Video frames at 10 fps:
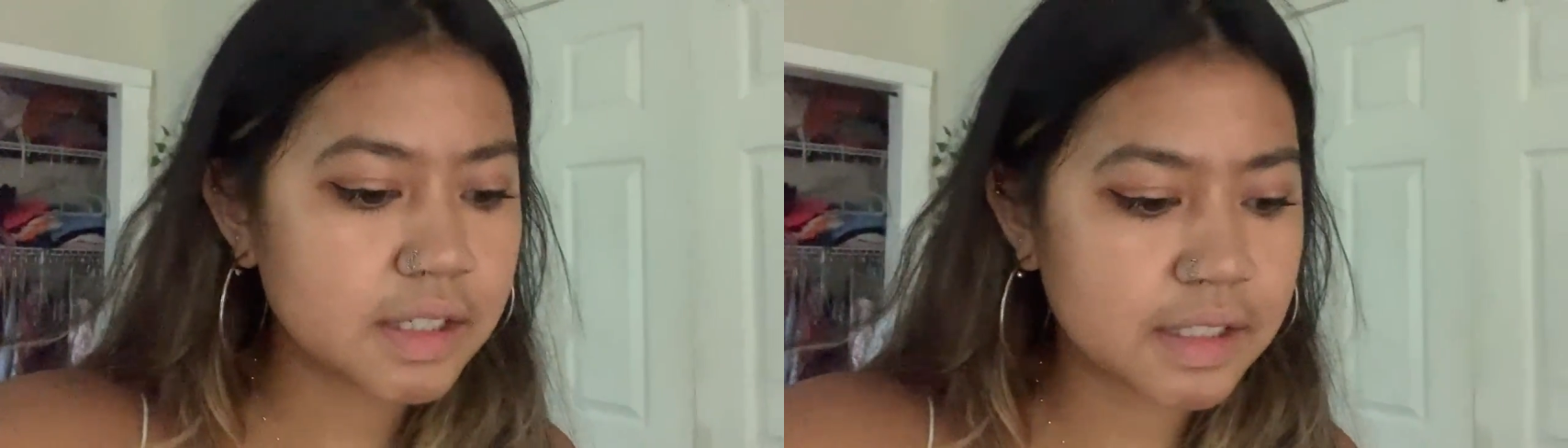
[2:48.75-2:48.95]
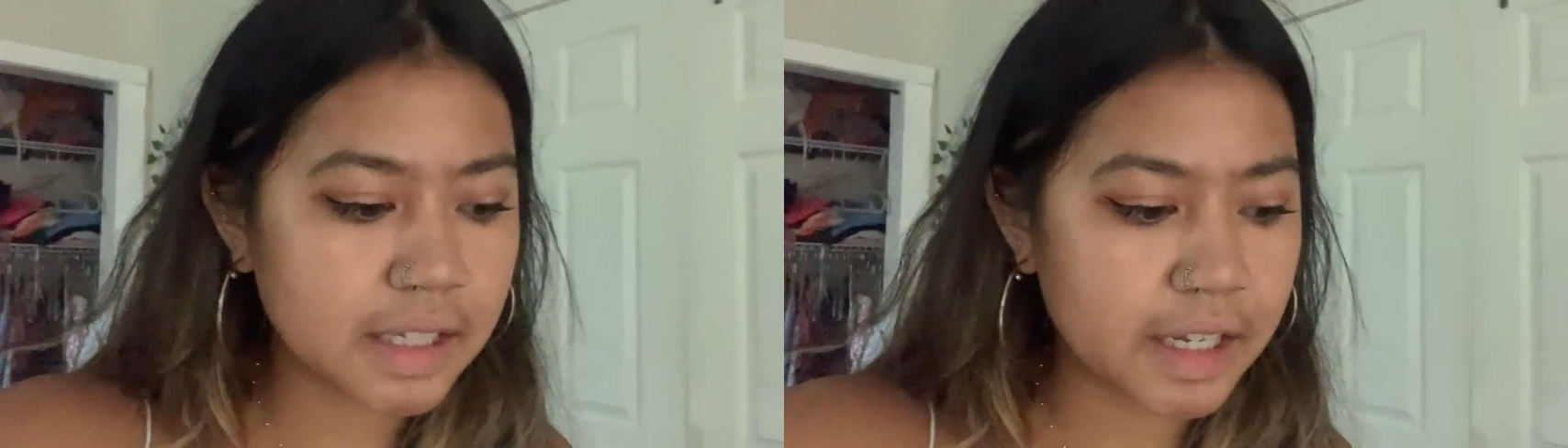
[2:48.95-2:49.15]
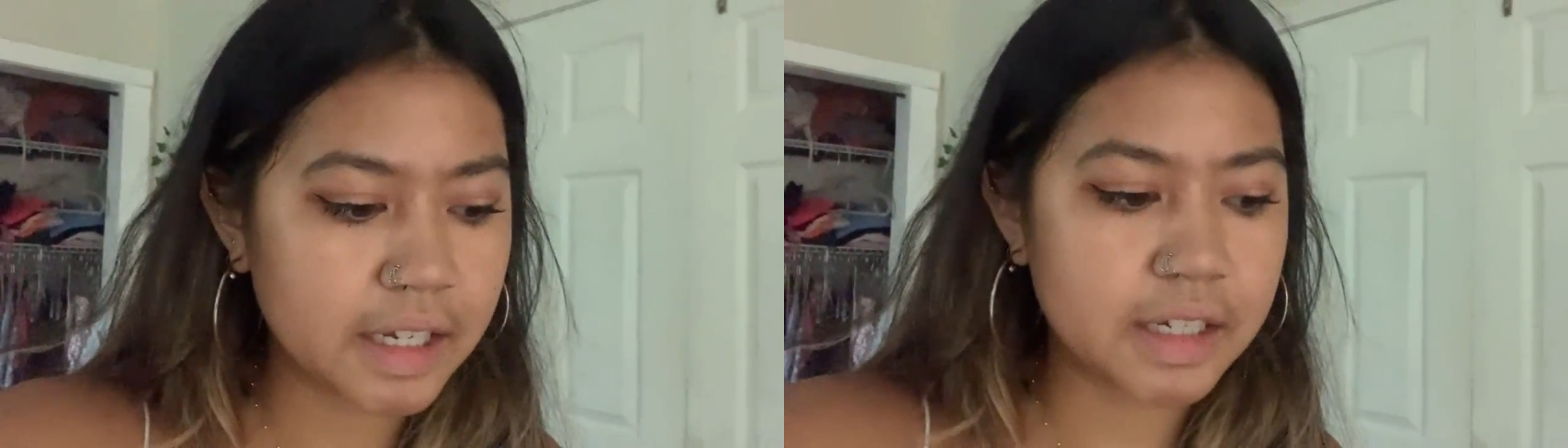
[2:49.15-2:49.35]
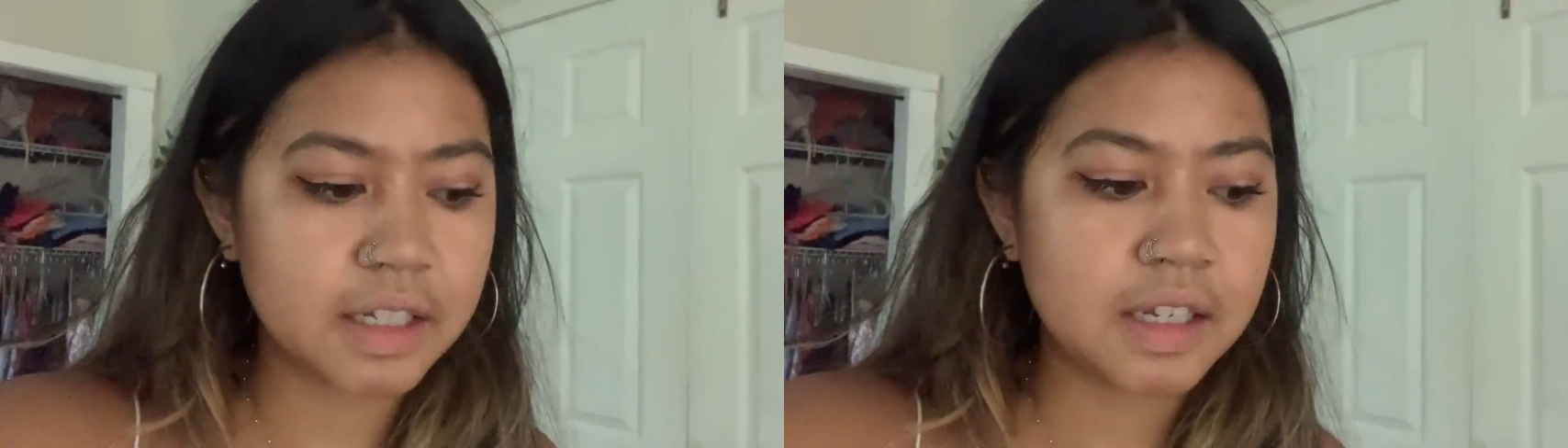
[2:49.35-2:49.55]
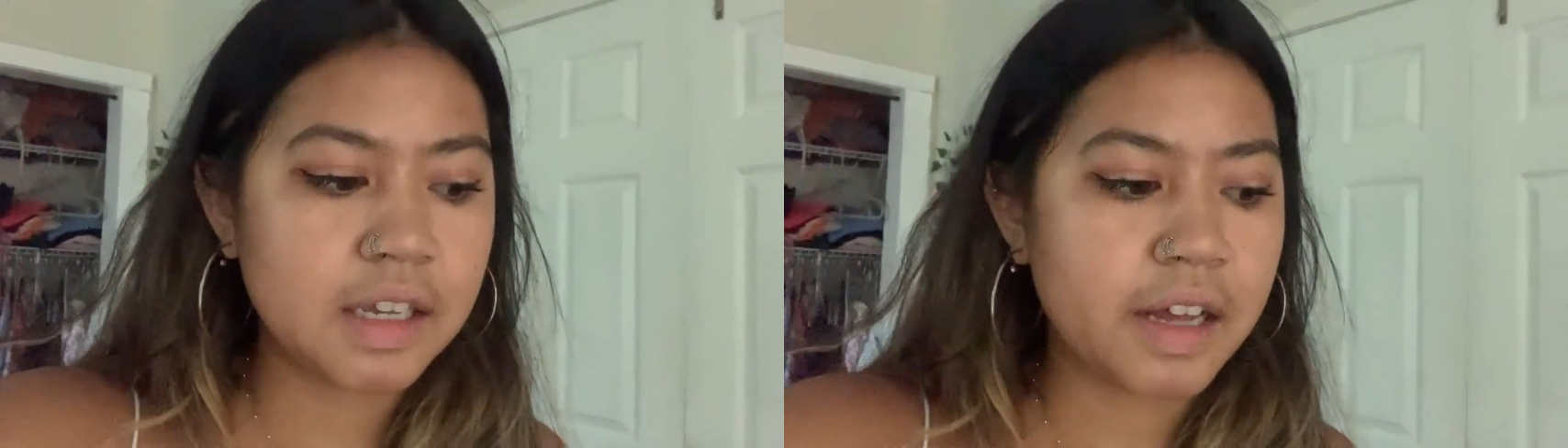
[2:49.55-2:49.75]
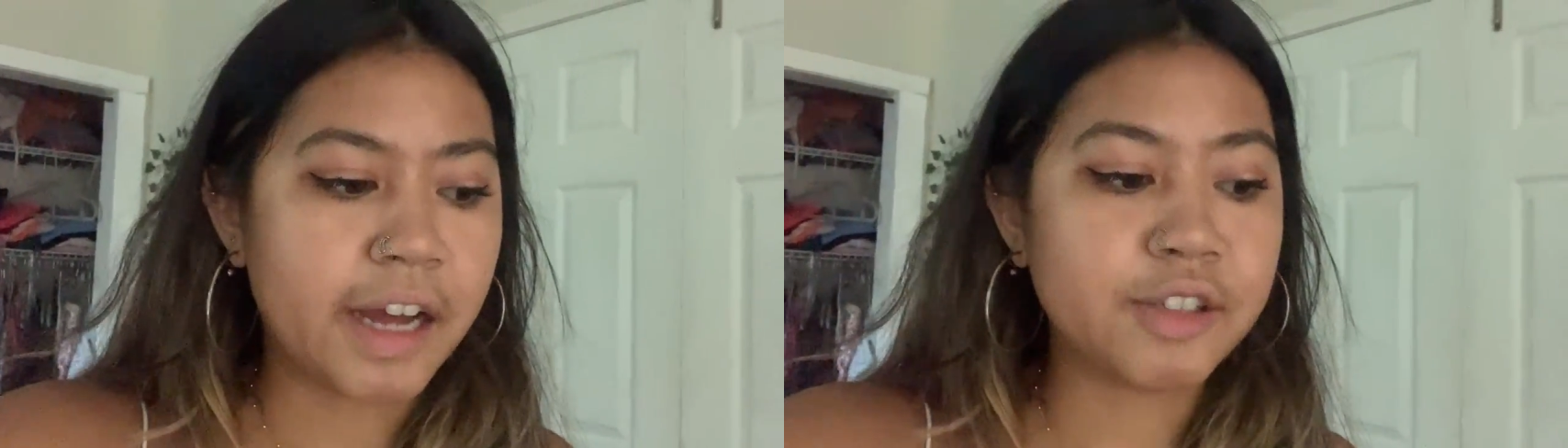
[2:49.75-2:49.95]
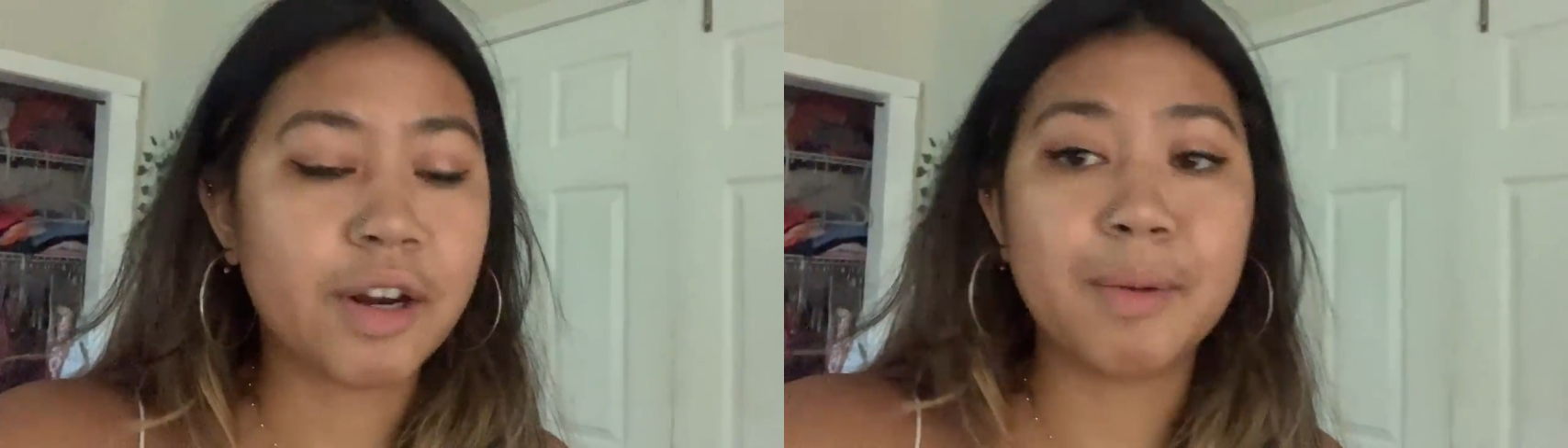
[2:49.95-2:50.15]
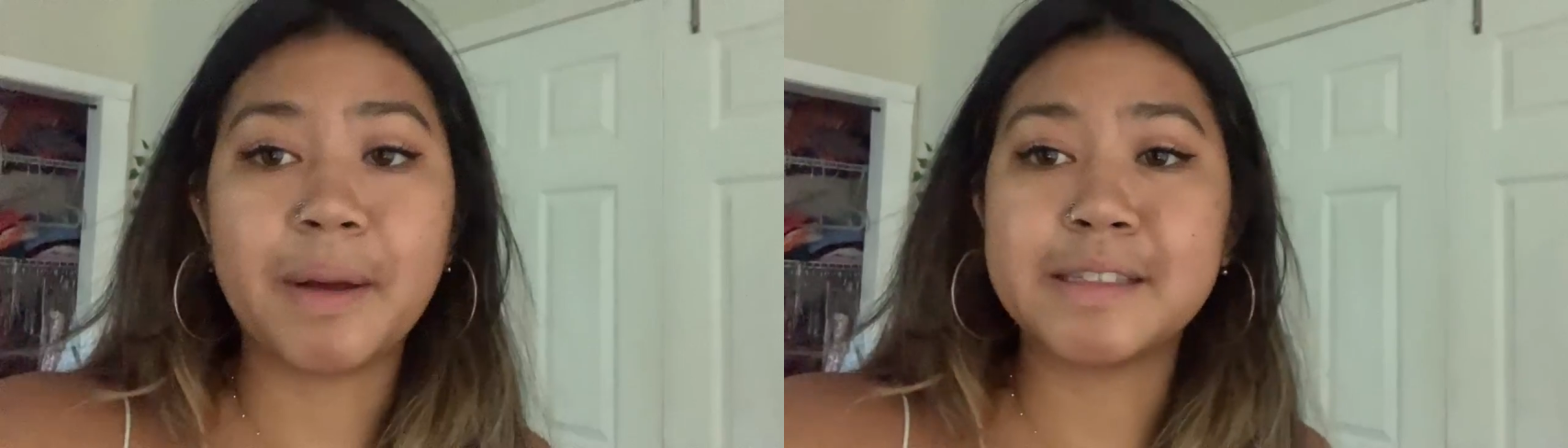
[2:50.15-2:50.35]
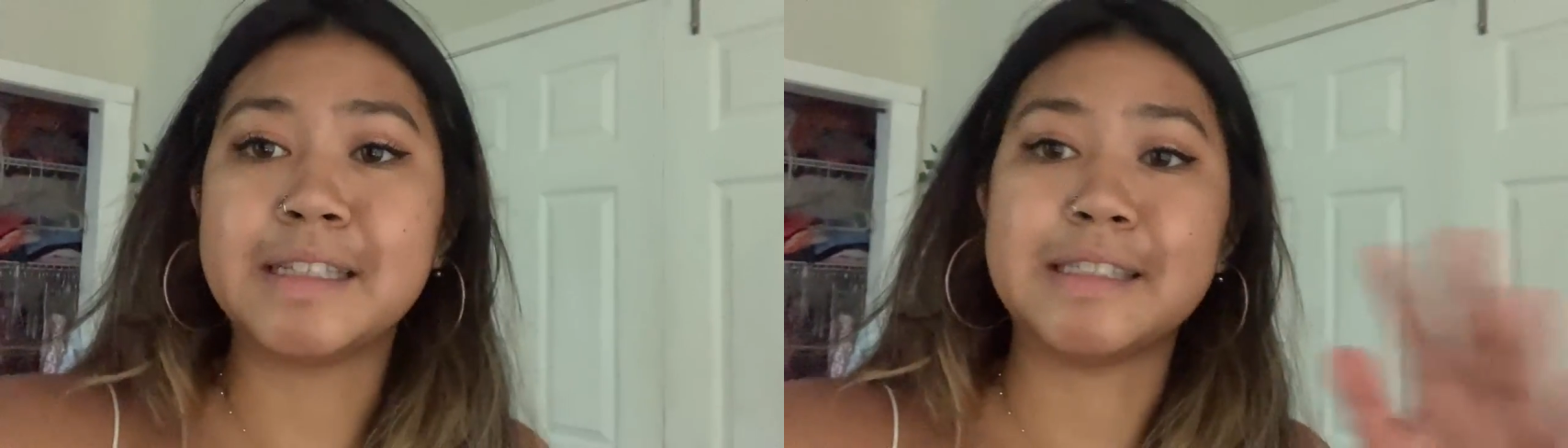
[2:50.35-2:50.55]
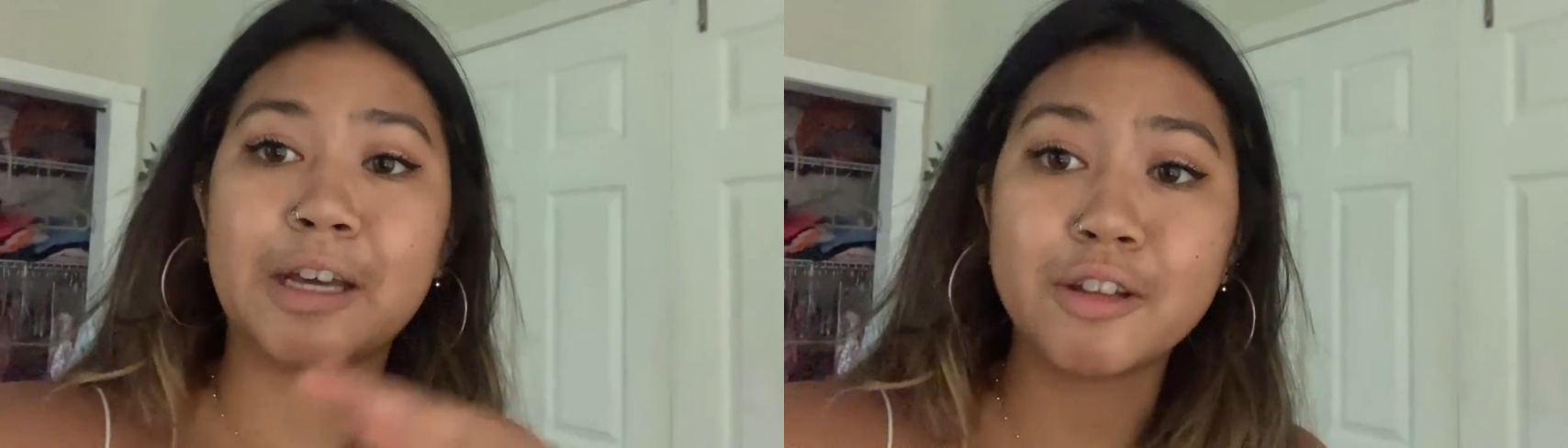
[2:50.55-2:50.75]
It's like I tried to apply to
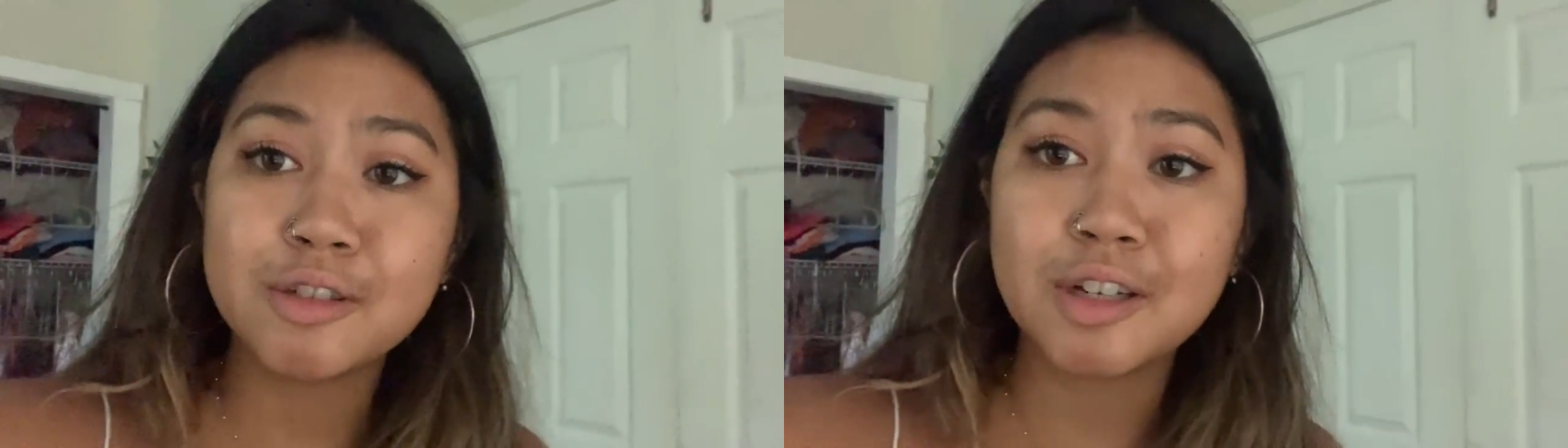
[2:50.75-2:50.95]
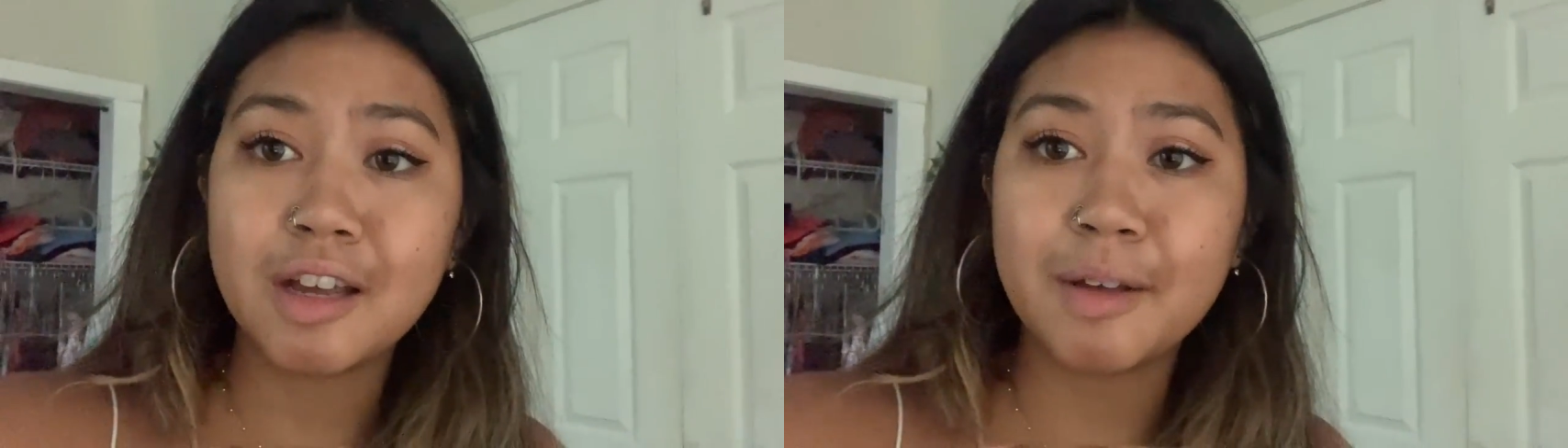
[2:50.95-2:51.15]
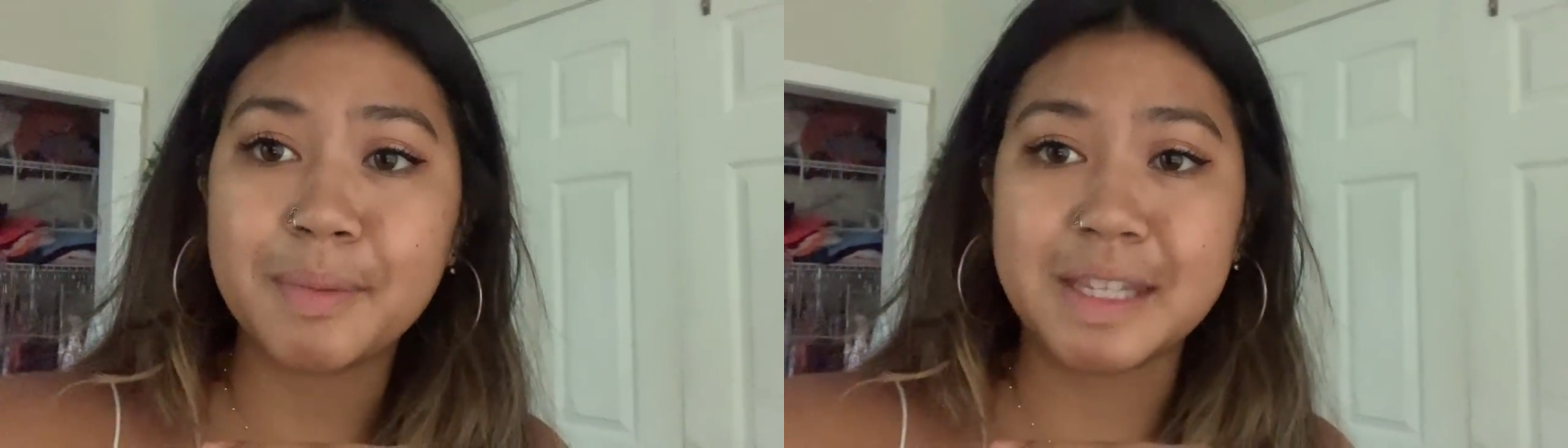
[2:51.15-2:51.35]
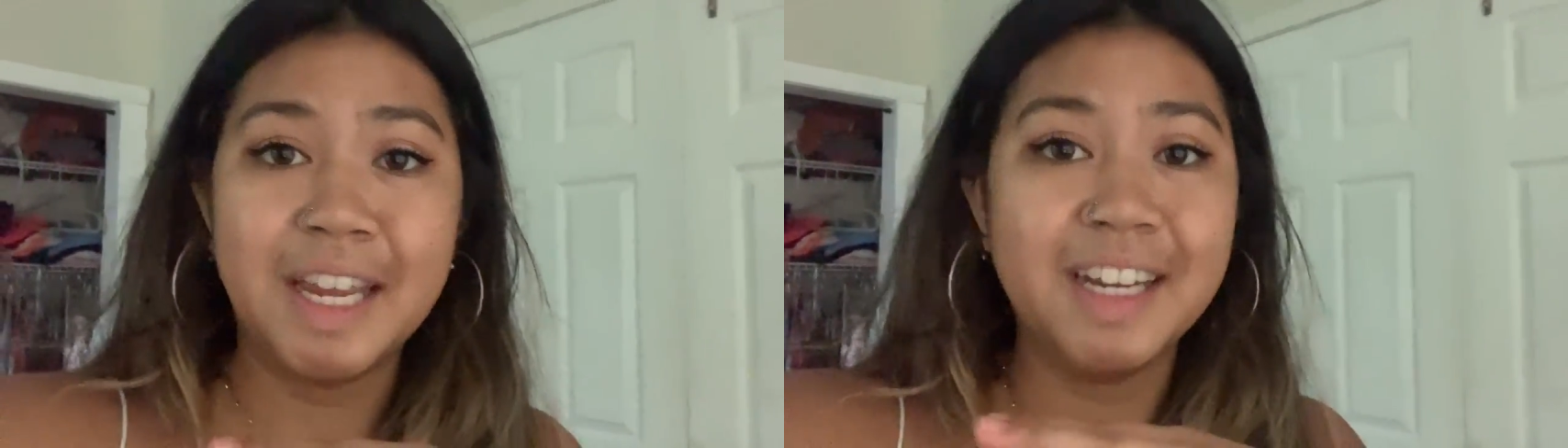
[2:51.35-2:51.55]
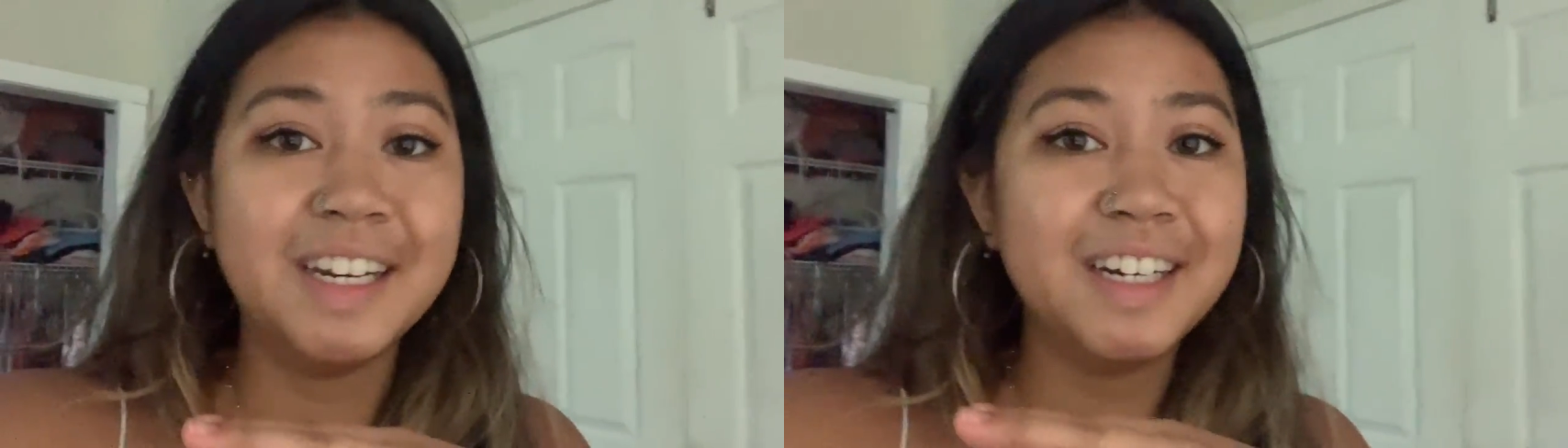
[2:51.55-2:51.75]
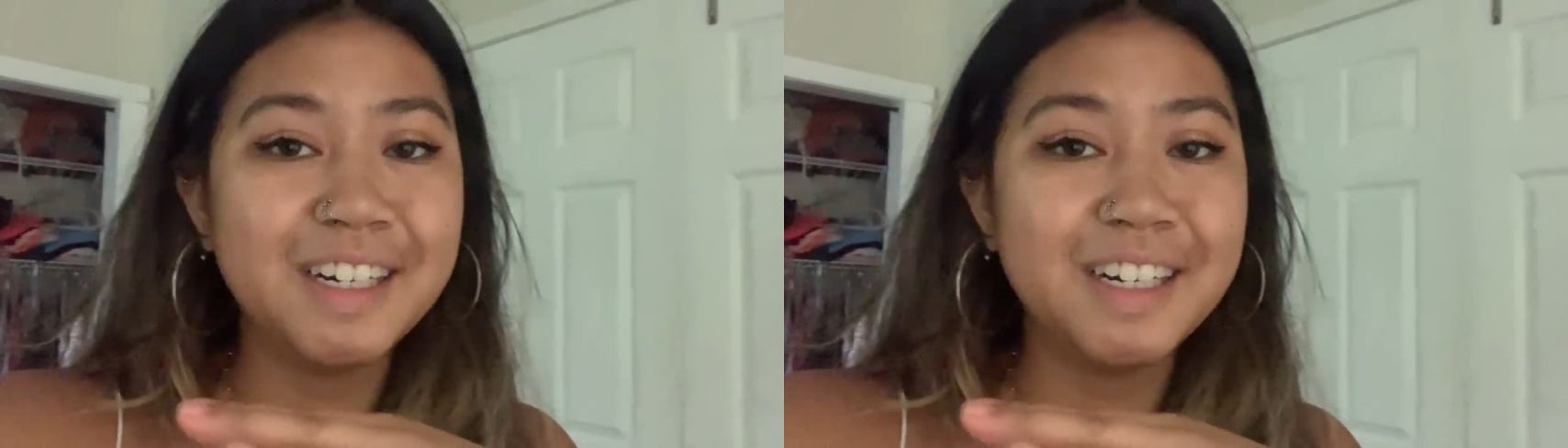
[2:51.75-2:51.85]
this other job, but then